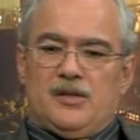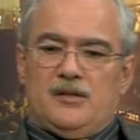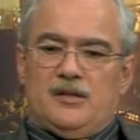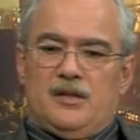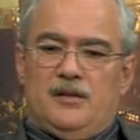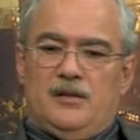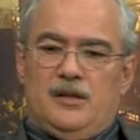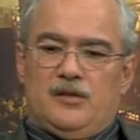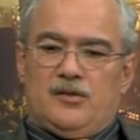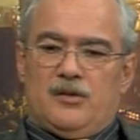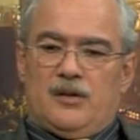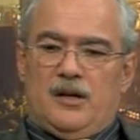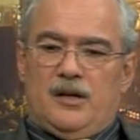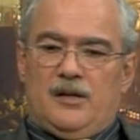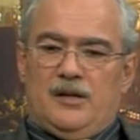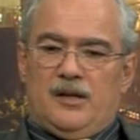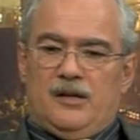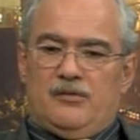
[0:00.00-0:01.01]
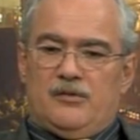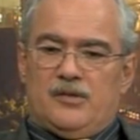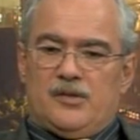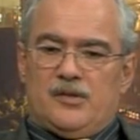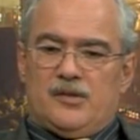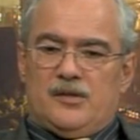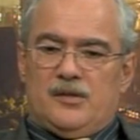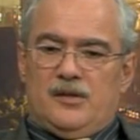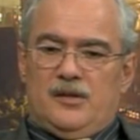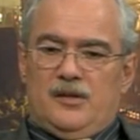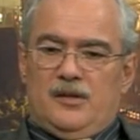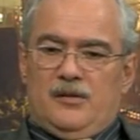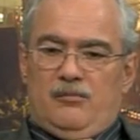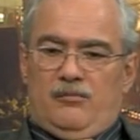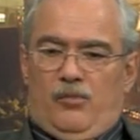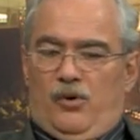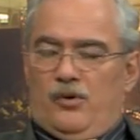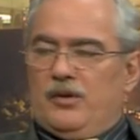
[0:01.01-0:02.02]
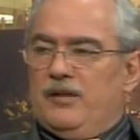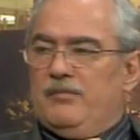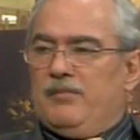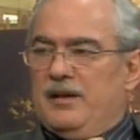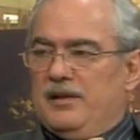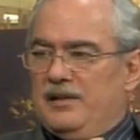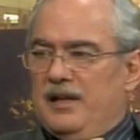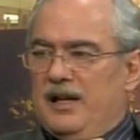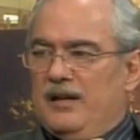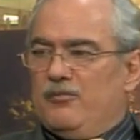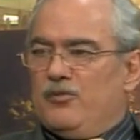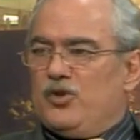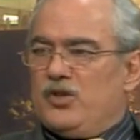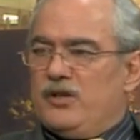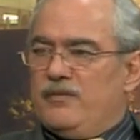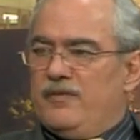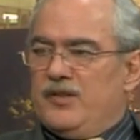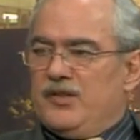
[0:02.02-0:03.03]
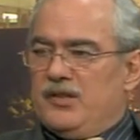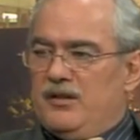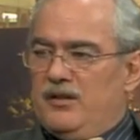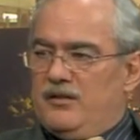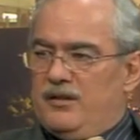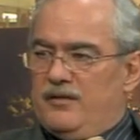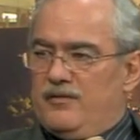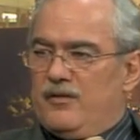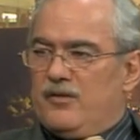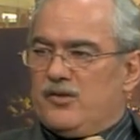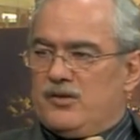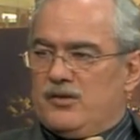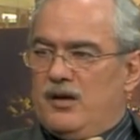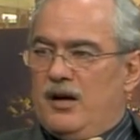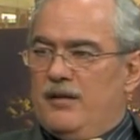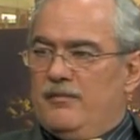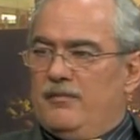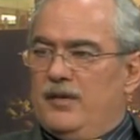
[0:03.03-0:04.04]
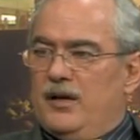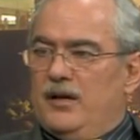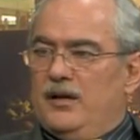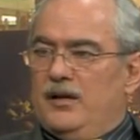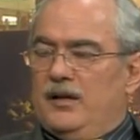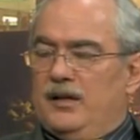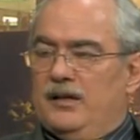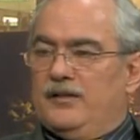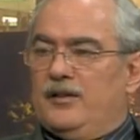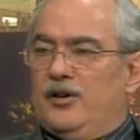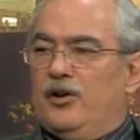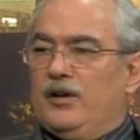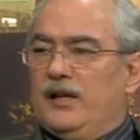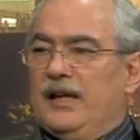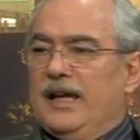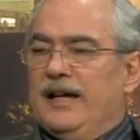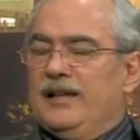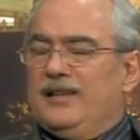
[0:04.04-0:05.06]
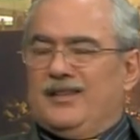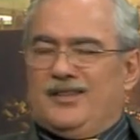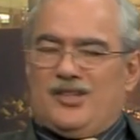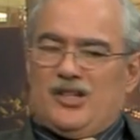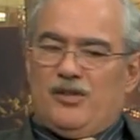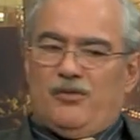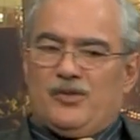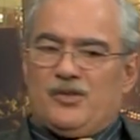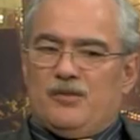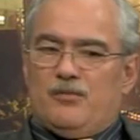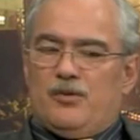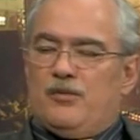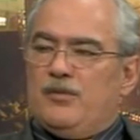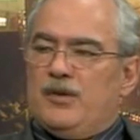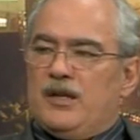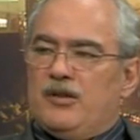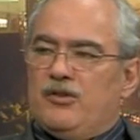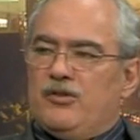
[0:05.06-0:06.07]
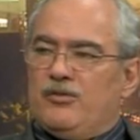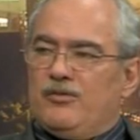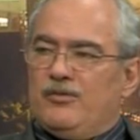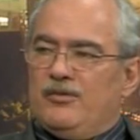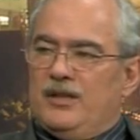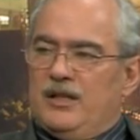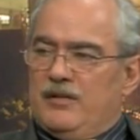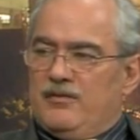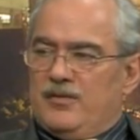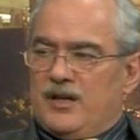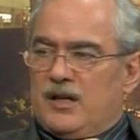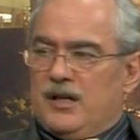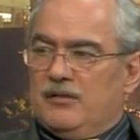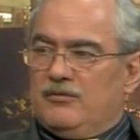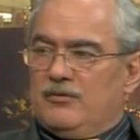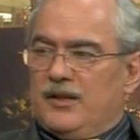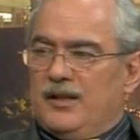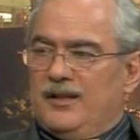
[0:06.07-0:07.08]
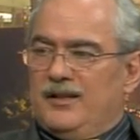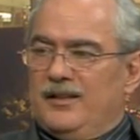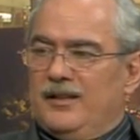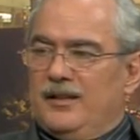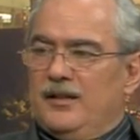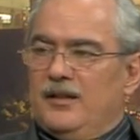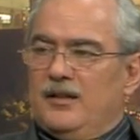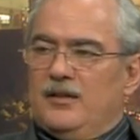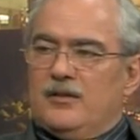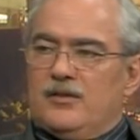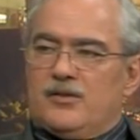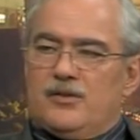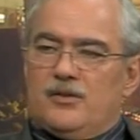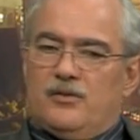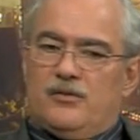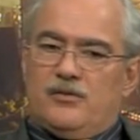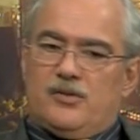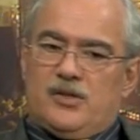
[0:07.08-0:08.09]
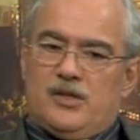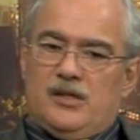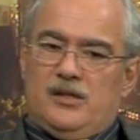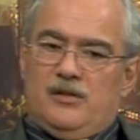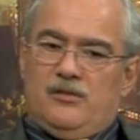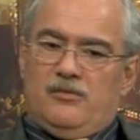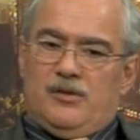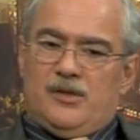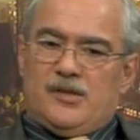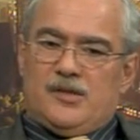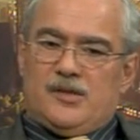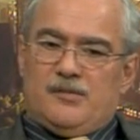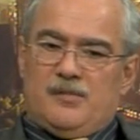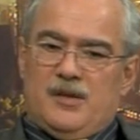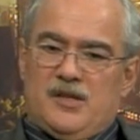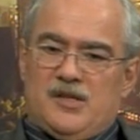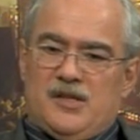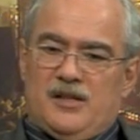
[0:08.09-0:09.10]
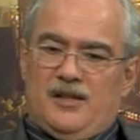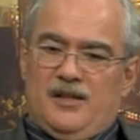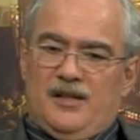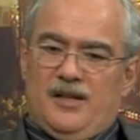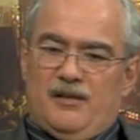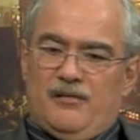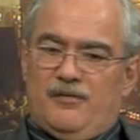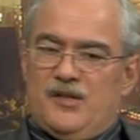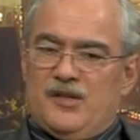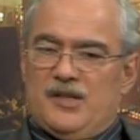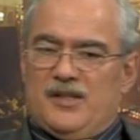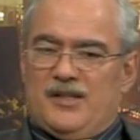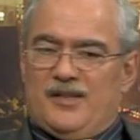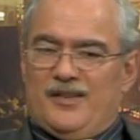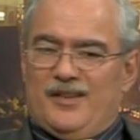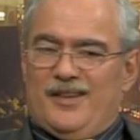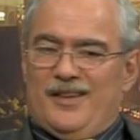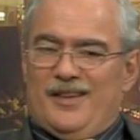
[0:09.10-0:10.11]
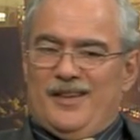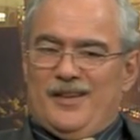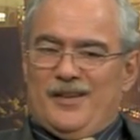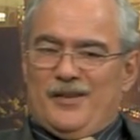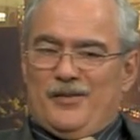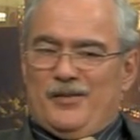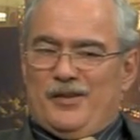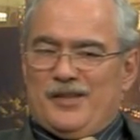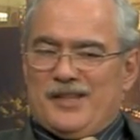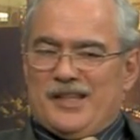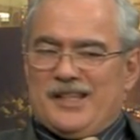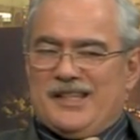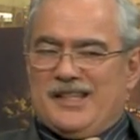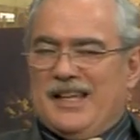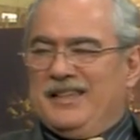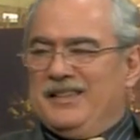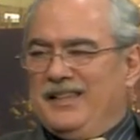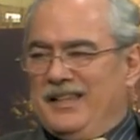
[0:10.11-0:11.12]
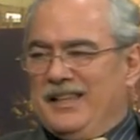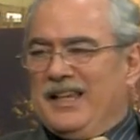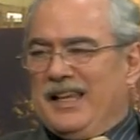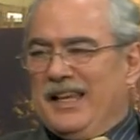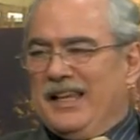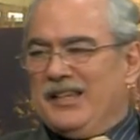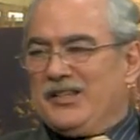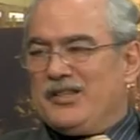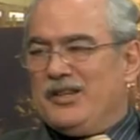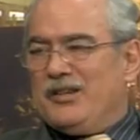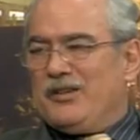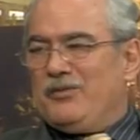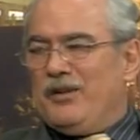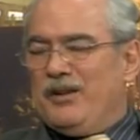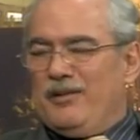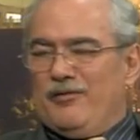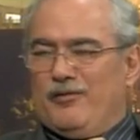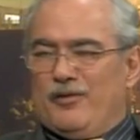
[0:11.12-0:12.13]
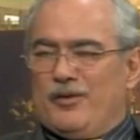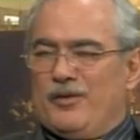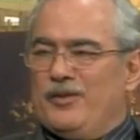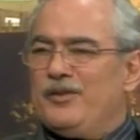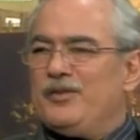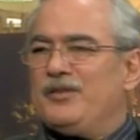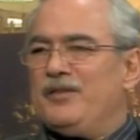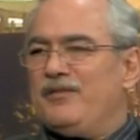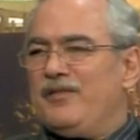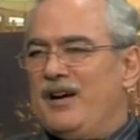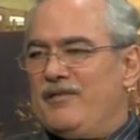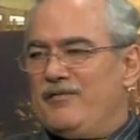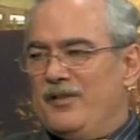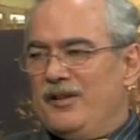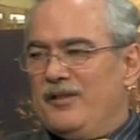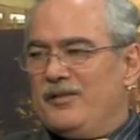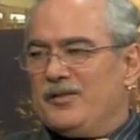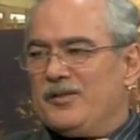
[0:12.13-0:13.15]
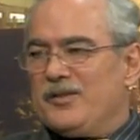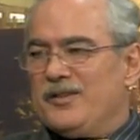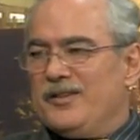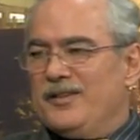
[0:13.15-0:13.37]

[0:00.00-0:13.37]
And then later on, I was born in Bethlehem when she visited the first time in the Holy Land. She wasn't permitted to leave the country. So she was basically, her visit was extended against her will for 35 years.